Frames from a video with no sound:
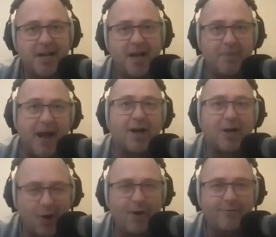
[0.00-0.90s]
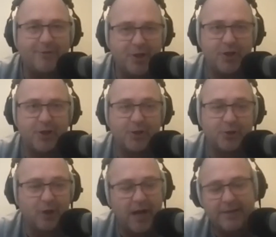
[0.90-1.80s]
about Clive
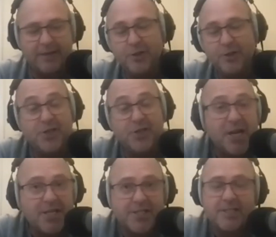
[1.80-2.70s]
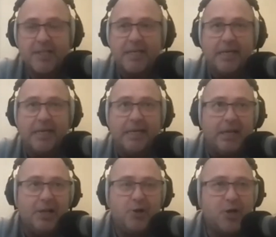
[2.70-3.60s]
Churchill. And you
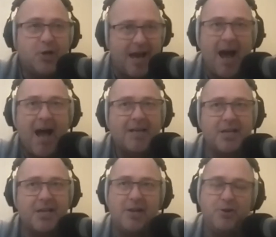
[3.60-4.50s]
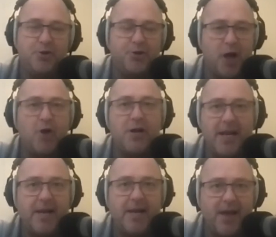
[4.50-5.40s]
can't and you don't
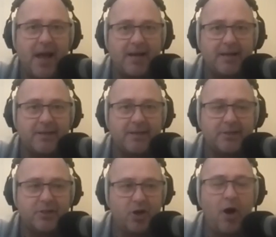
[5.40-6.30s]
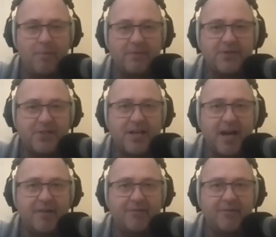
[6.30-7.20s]
hear that type of
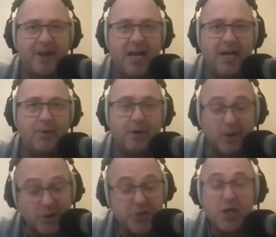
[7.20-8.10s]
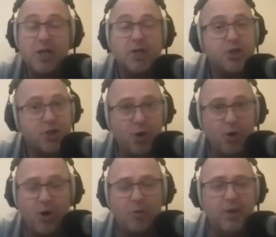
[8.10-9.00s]
stuff anywhere else.
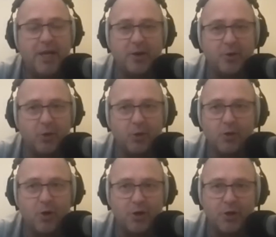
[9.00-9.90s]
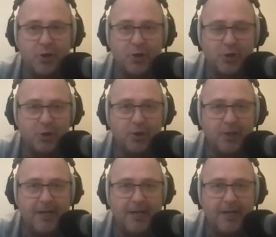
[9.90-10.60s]
Sure, we can all look on Google,